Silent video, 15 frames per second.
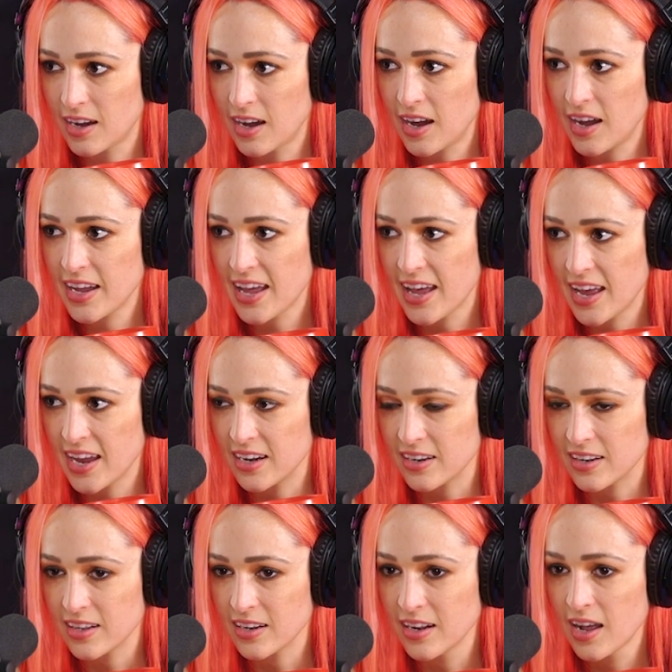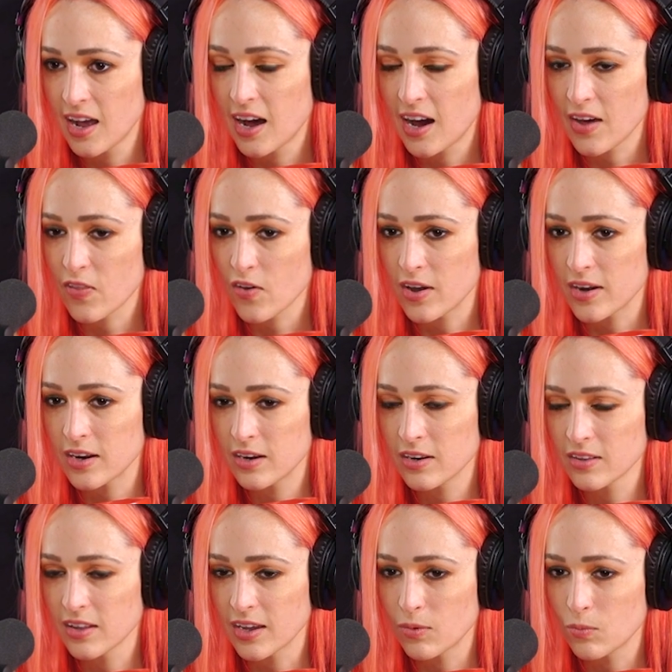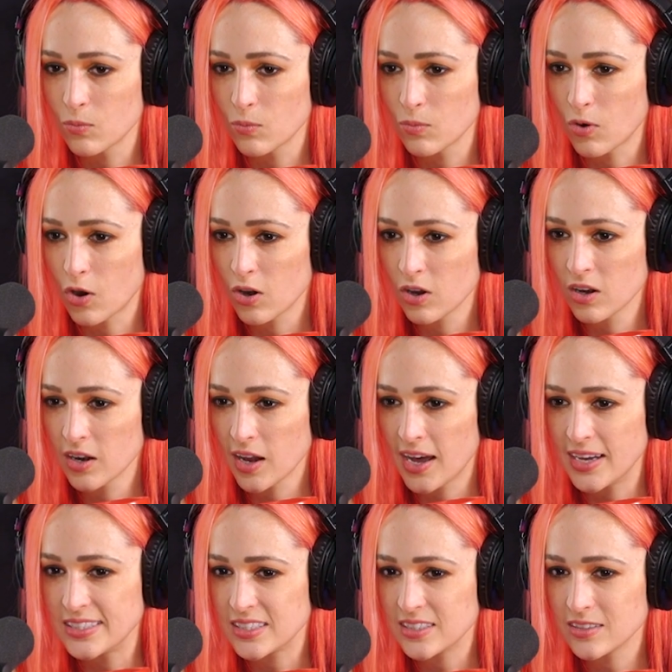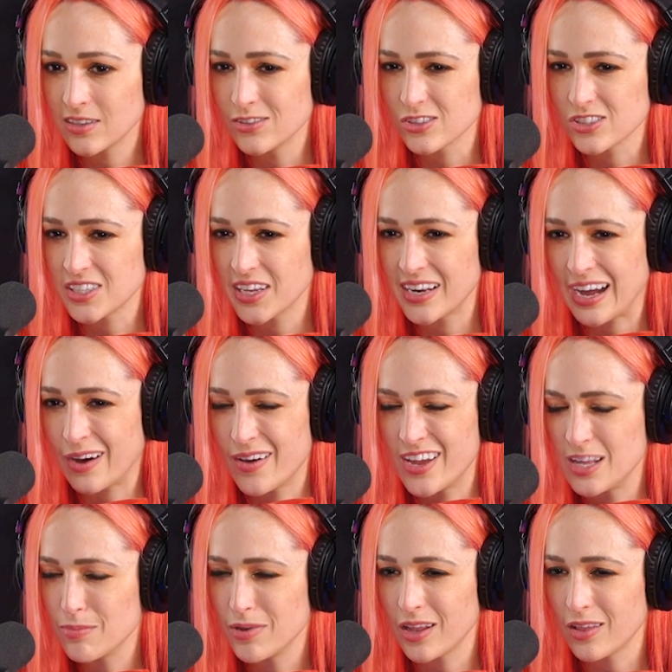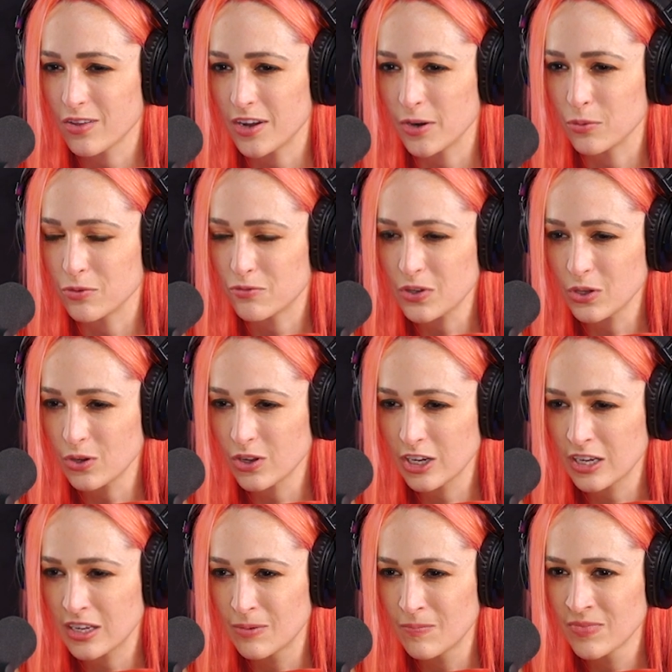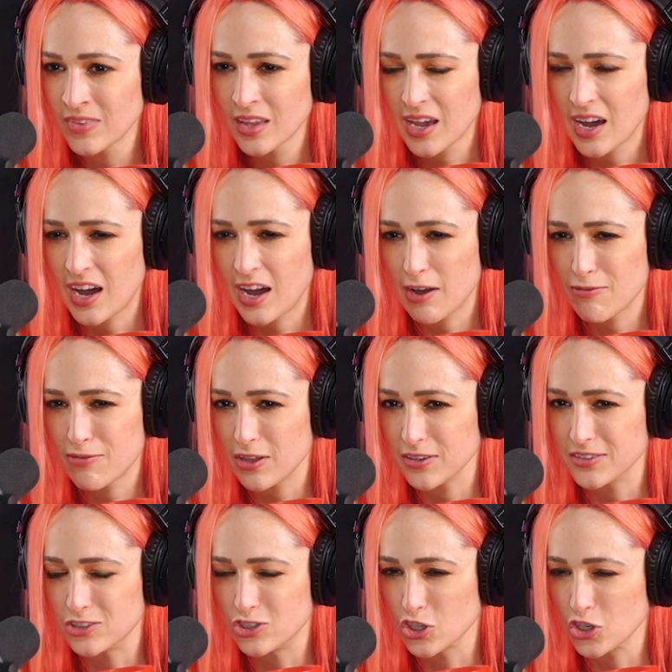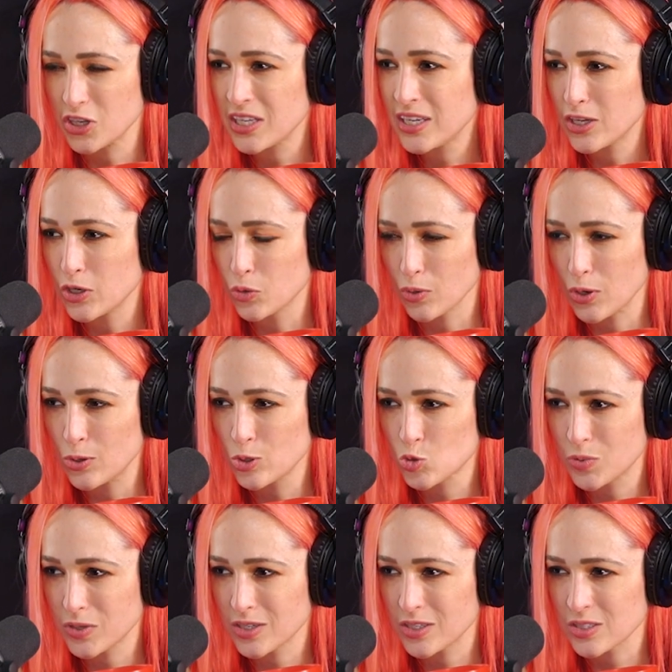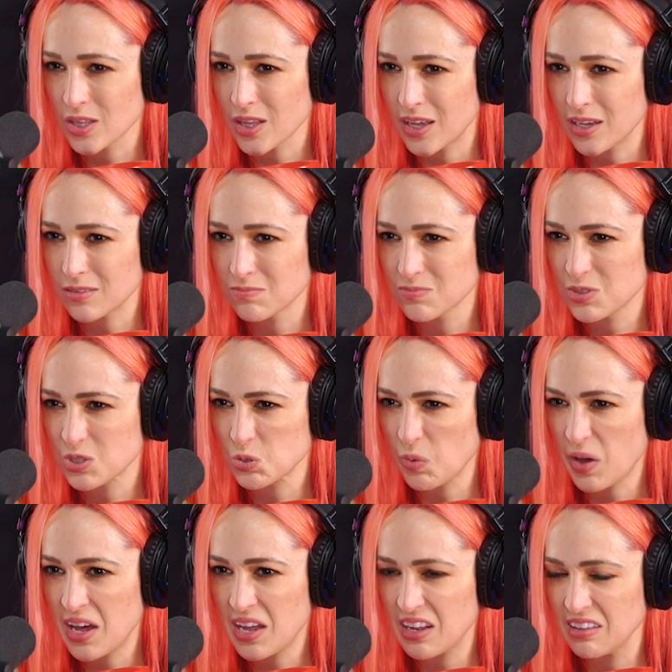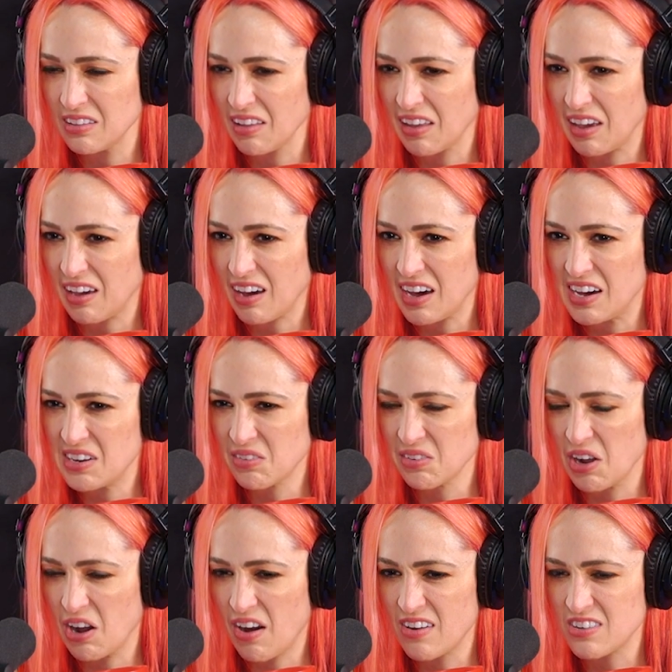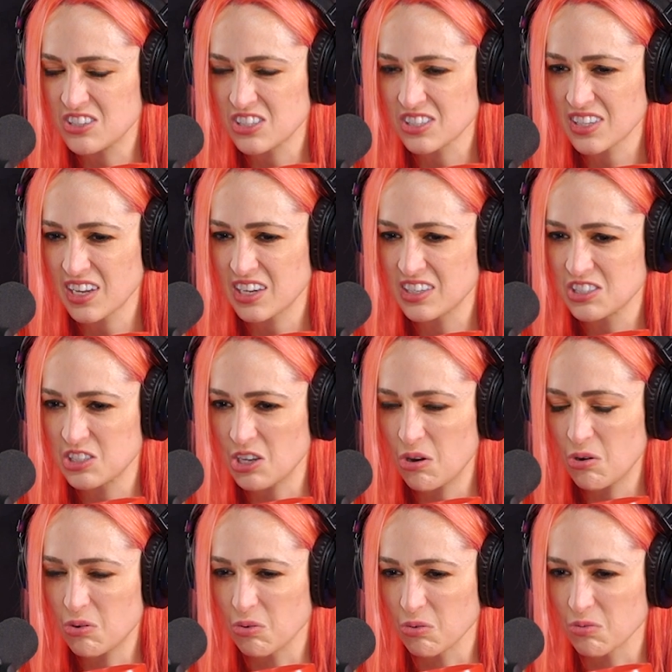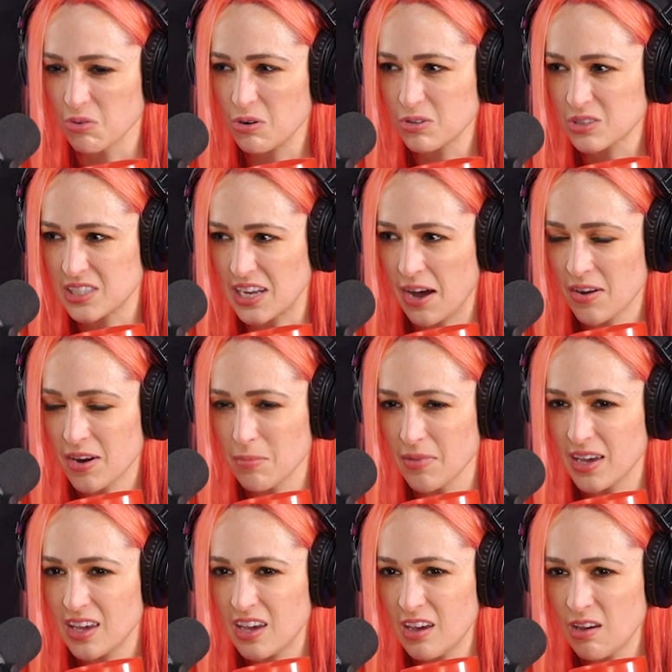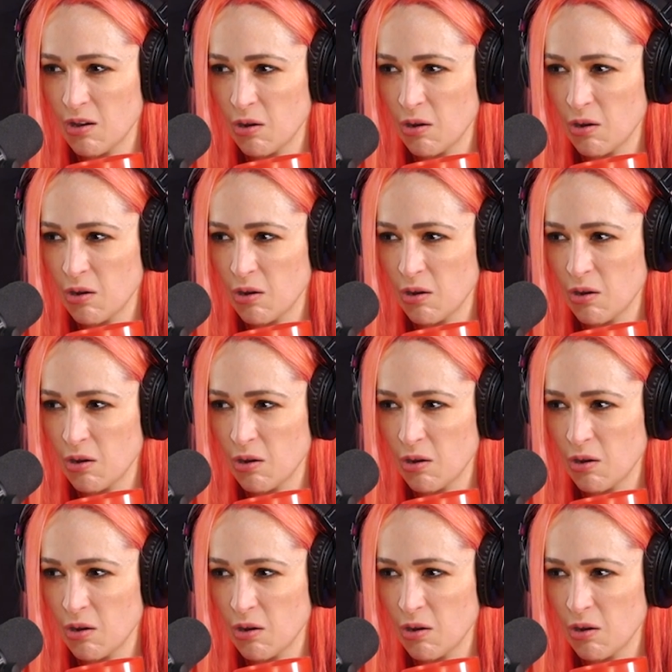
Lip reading: I hated it. I thought it, like, hurt. I didn't understand how anybody thought it would feel good. I felt dirty and gross because, like, sweat and, like, I don't know. I was just, like, so grossed out. I'm like, ew.